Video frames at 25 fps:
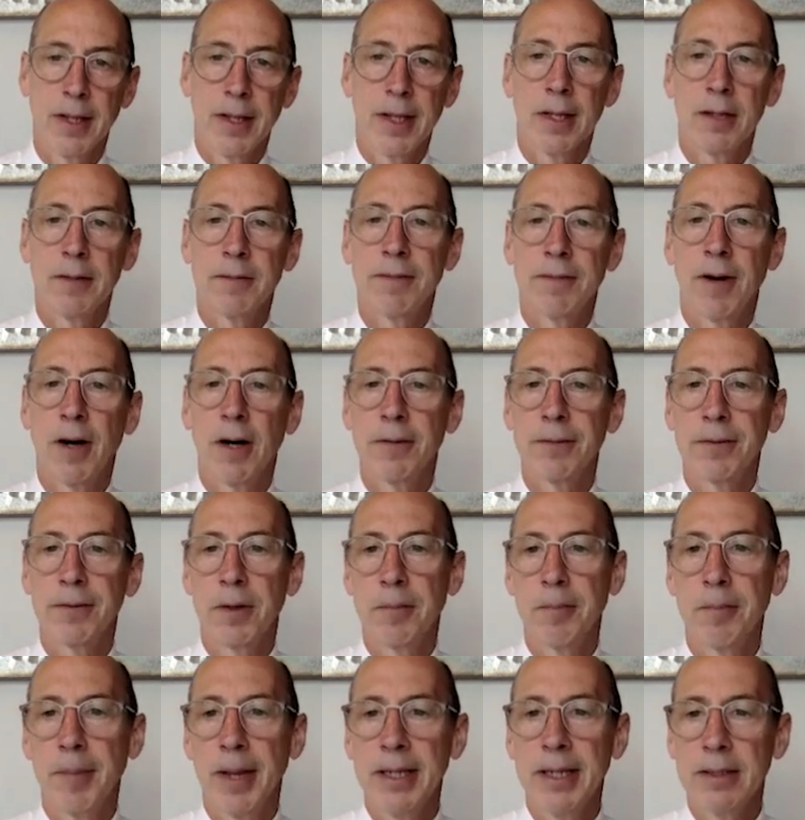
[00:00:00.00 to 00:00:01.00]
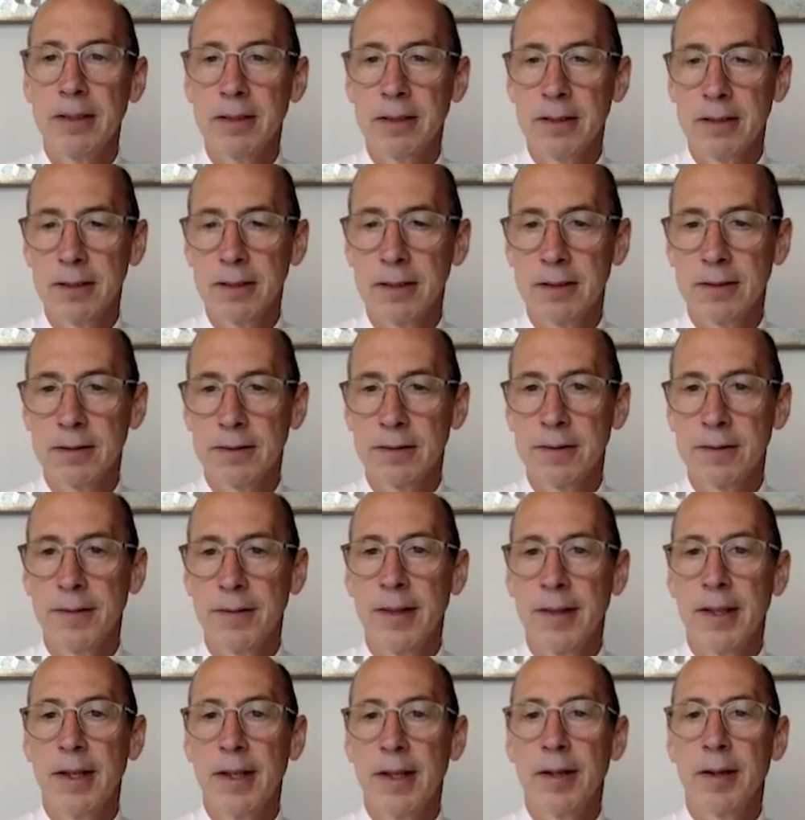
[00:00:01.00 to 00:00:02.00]
It involves the maintenance,
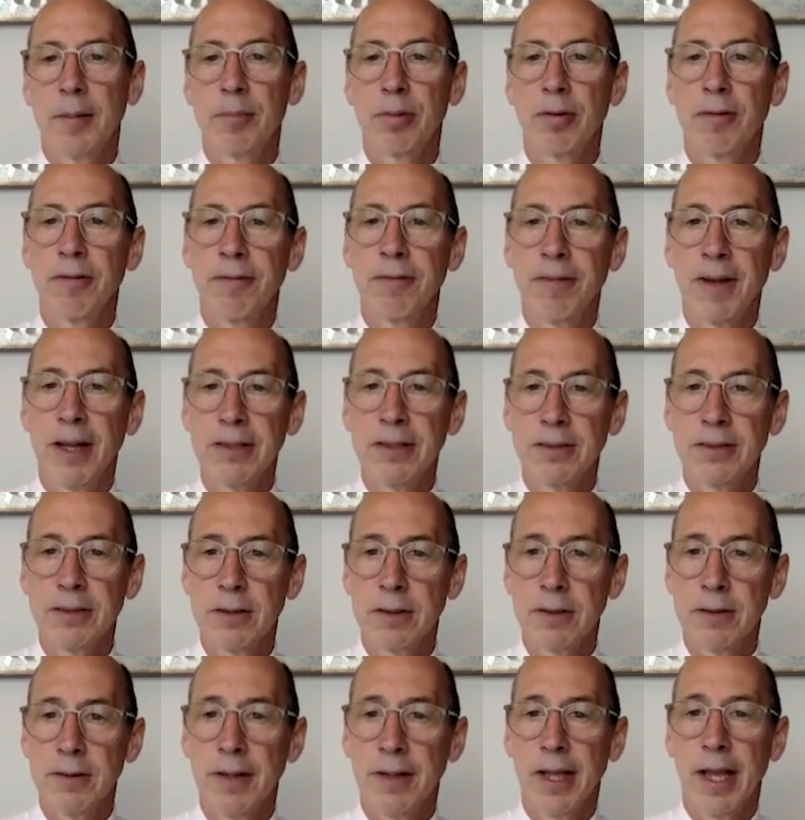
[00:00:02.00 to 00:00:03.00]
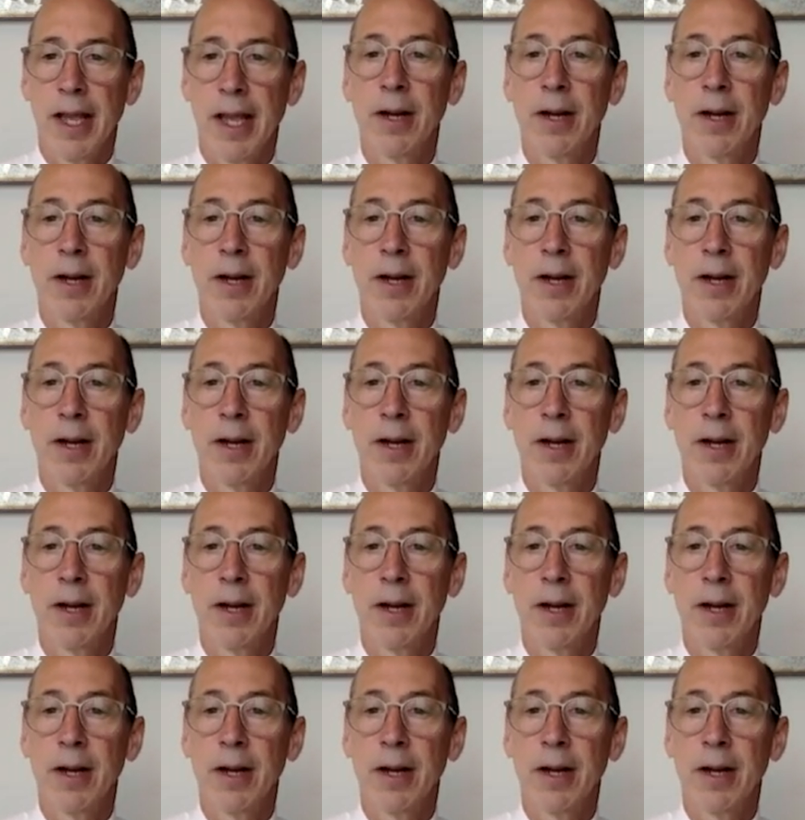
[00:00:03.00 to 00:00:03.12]
professional